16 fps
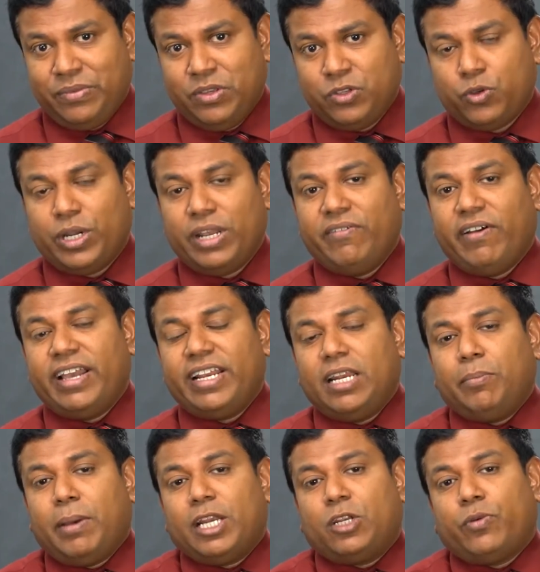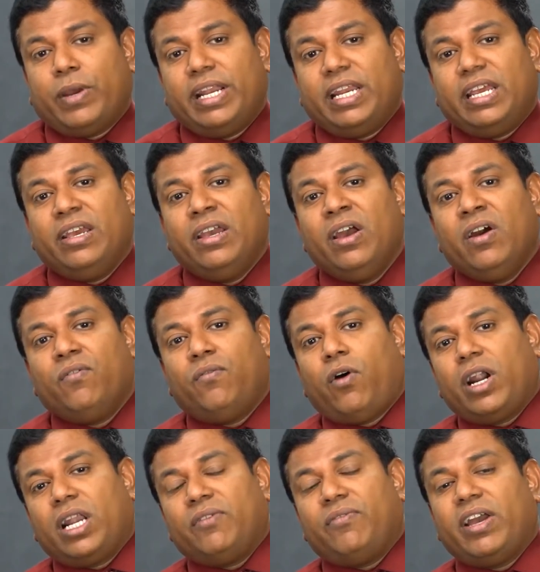So divided by 20,
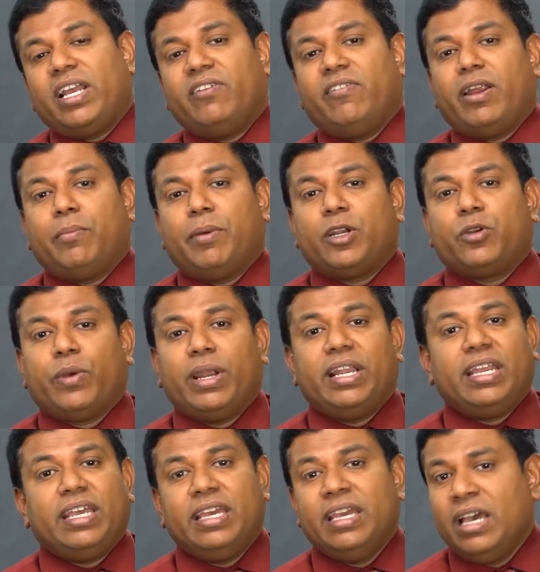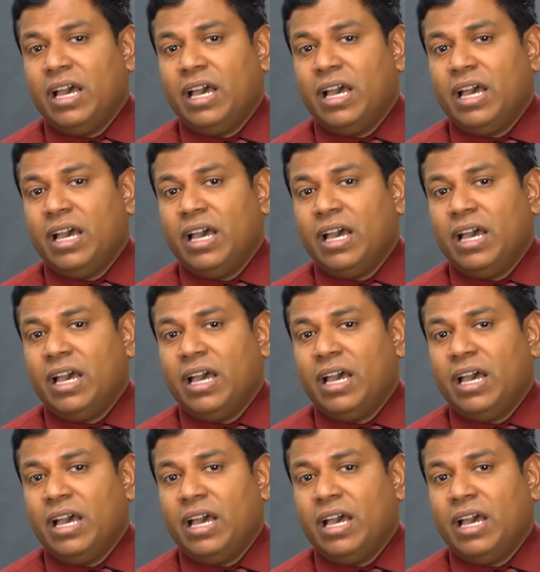45 divided by 20,